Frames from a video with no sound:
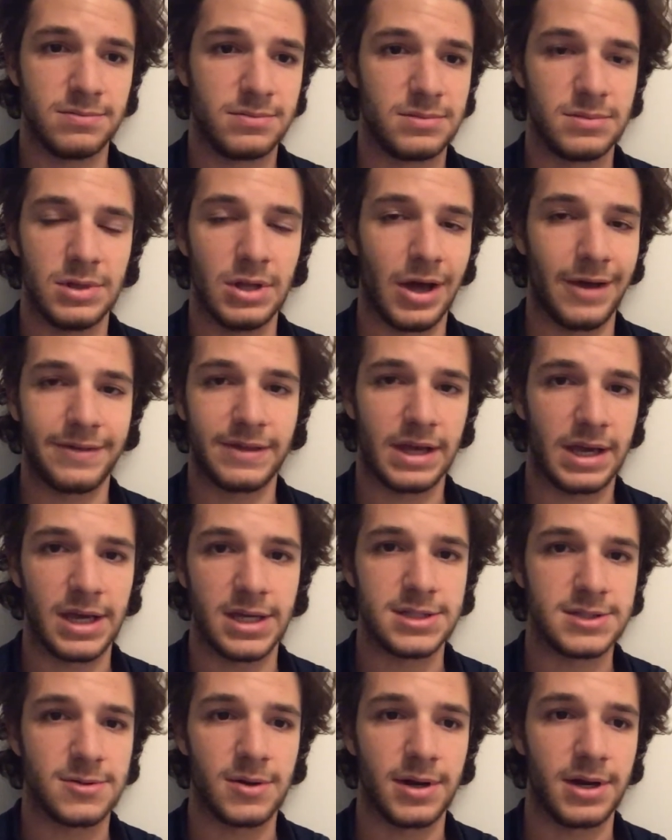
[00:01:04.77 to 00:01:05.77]
not the
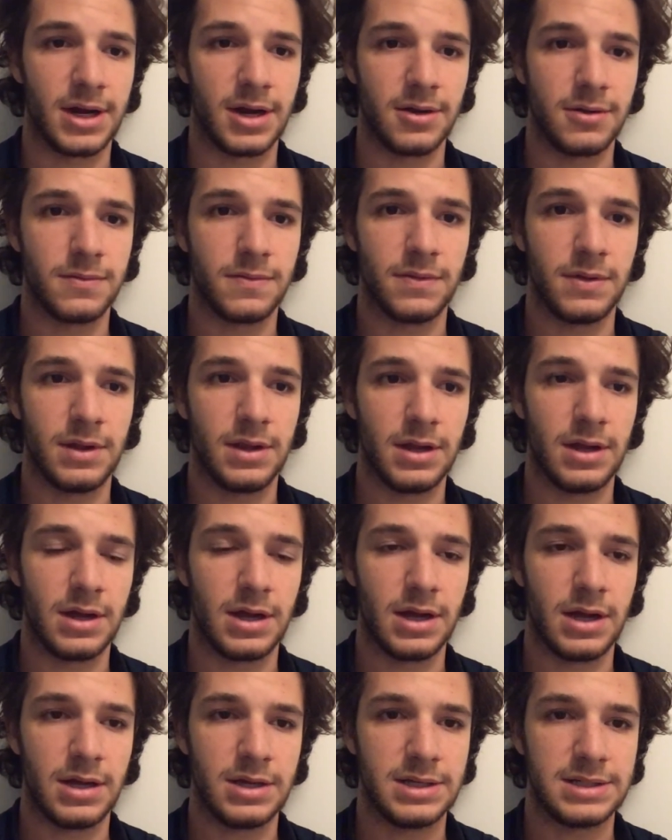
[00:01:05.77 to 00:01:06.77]
case right now.
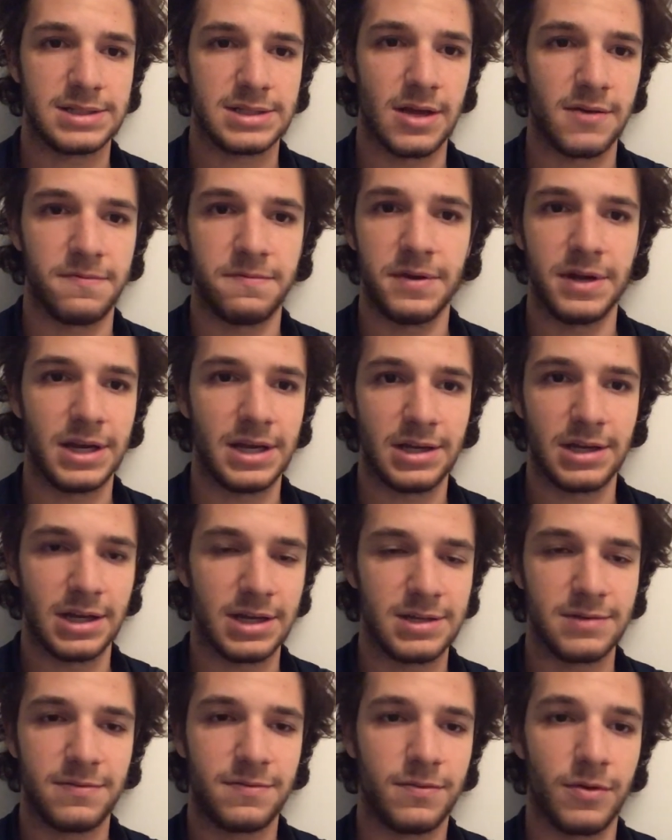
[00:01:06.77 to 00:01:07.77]
It's not fitting.
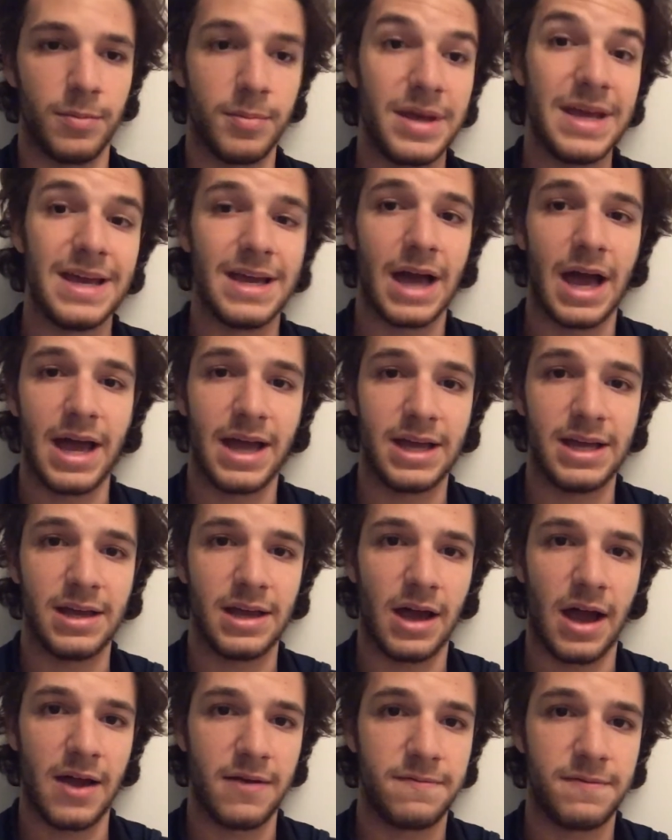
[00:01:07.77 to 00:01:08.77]
For me,
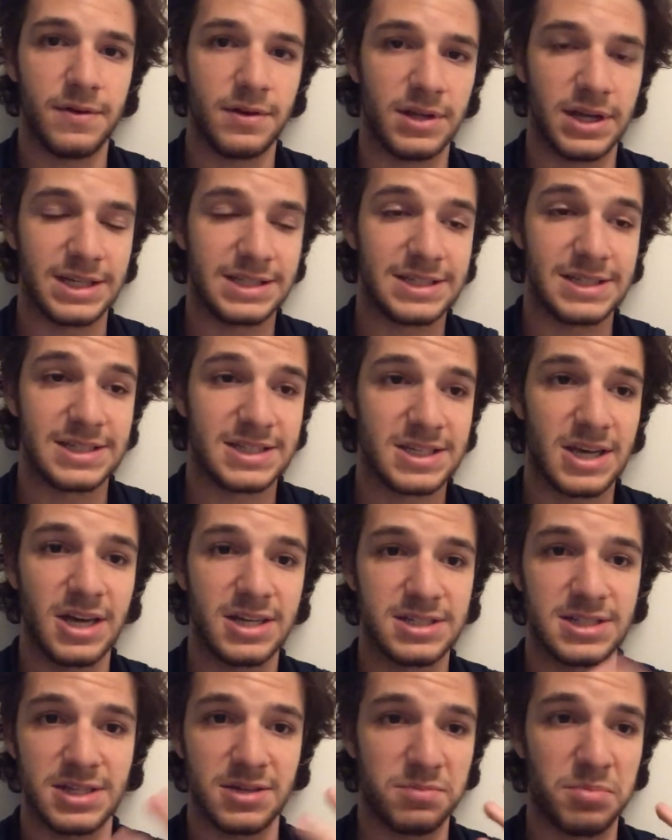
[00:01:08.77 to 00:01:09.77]
I, feel like
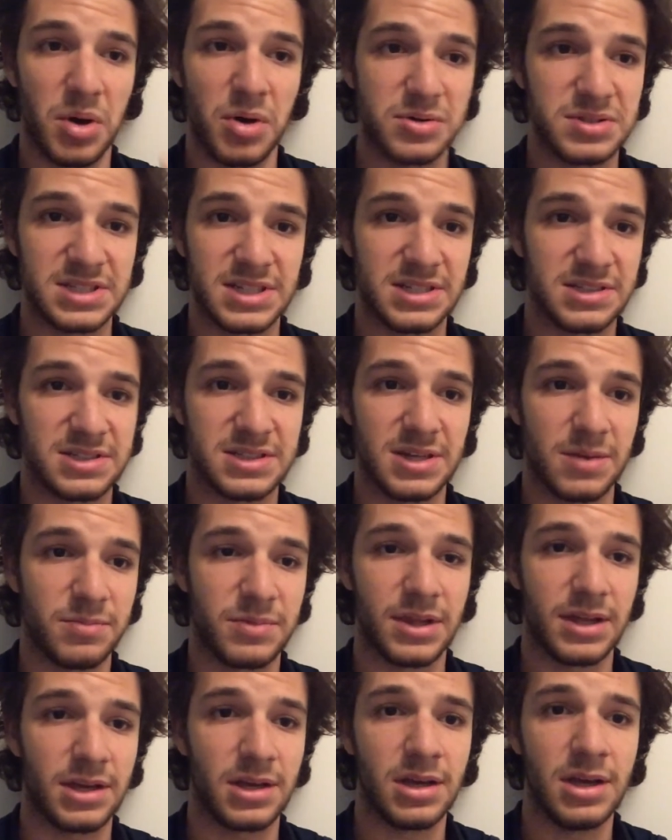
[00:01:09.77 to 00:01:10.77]
disgusting posting
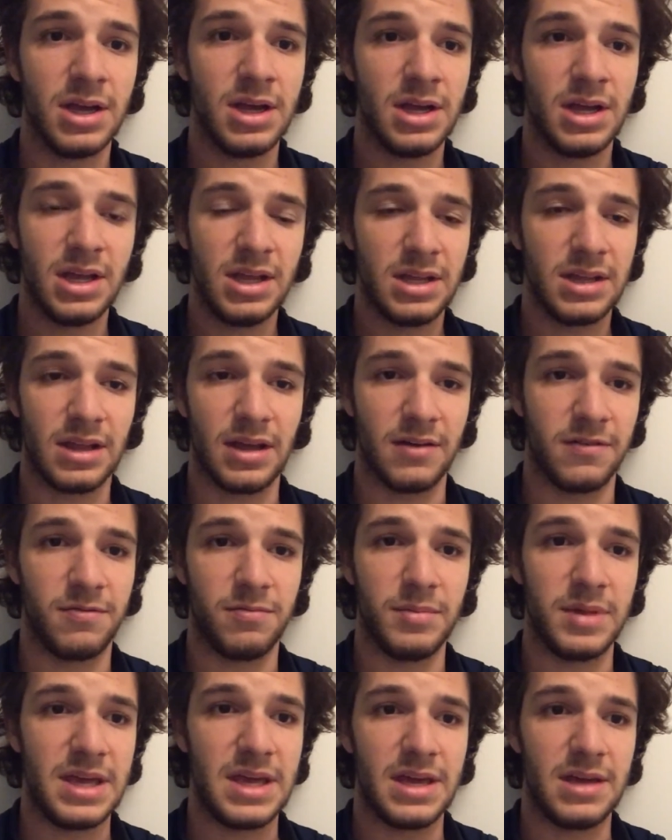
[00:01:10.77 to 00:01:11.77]
something of
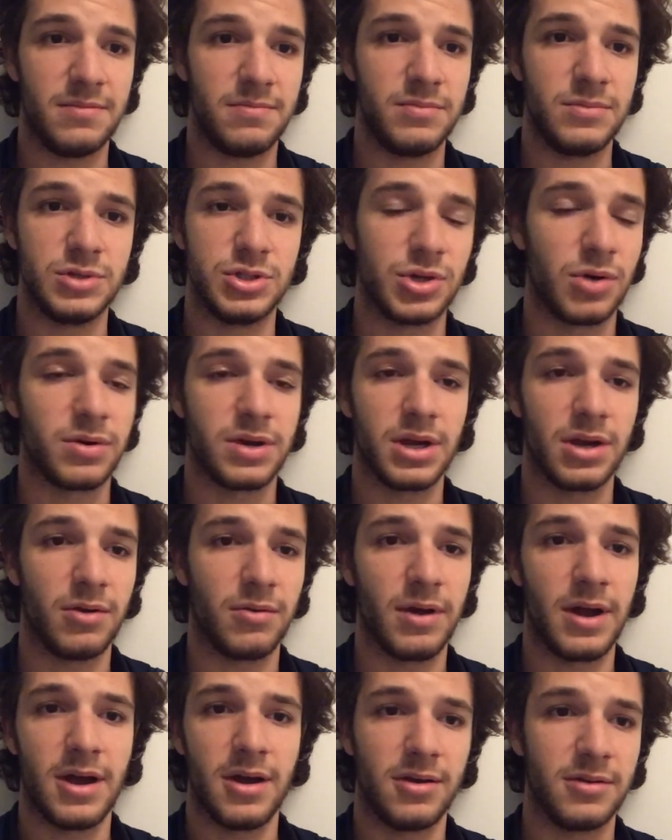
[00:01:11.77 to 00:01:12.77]
me joking
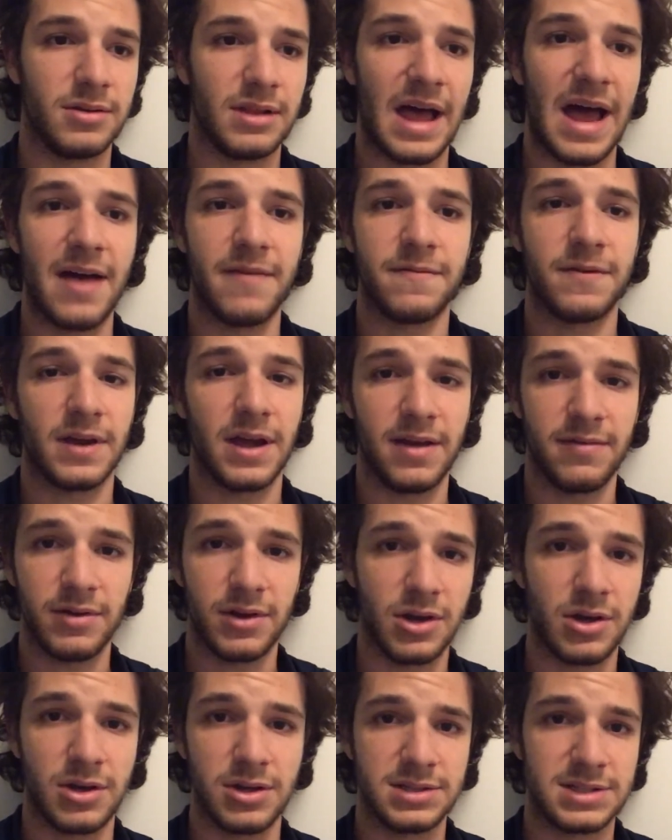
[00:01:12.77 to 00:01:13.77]
around, laughing, having
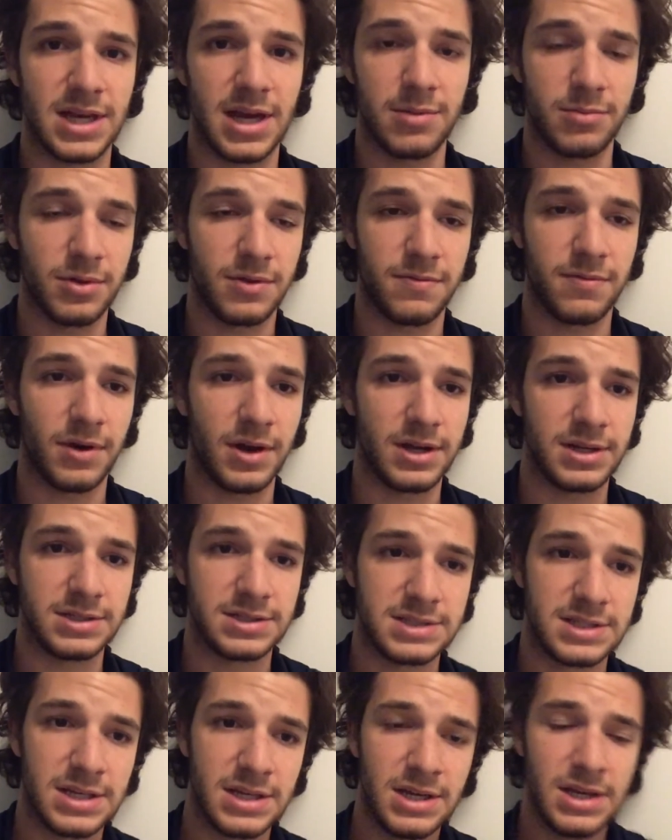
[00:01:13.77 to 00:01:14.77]
a good time with
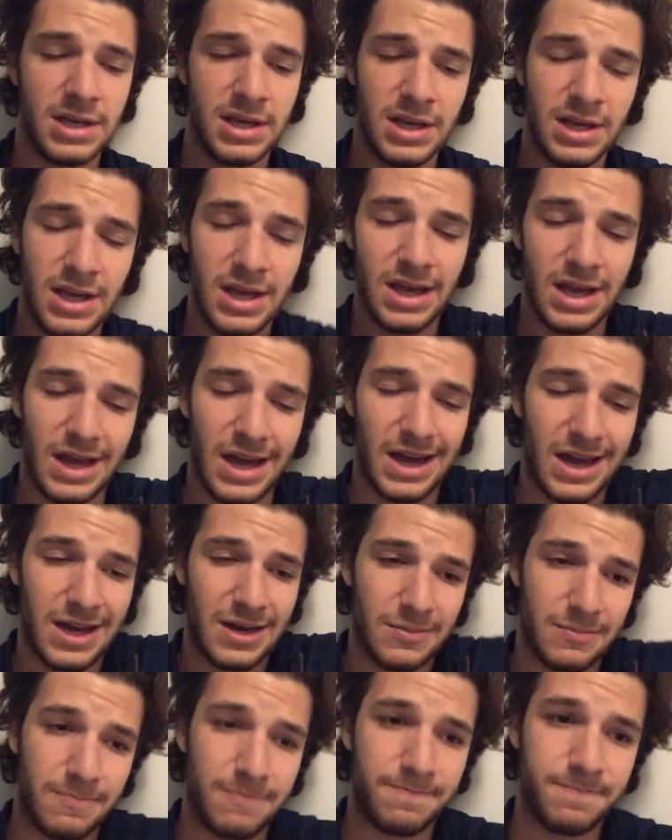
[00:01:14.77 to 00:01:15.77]
friends.
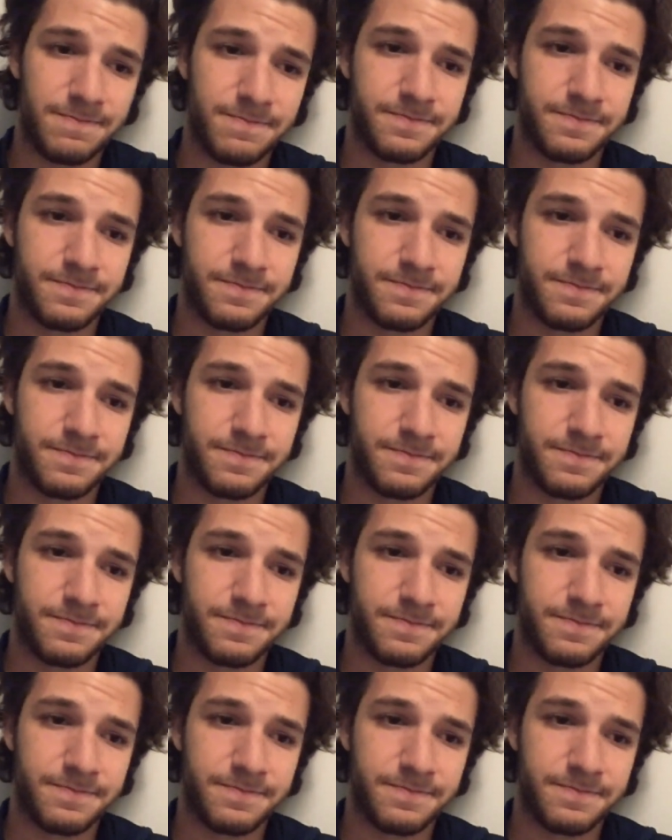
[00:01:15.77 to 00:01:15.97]
Um,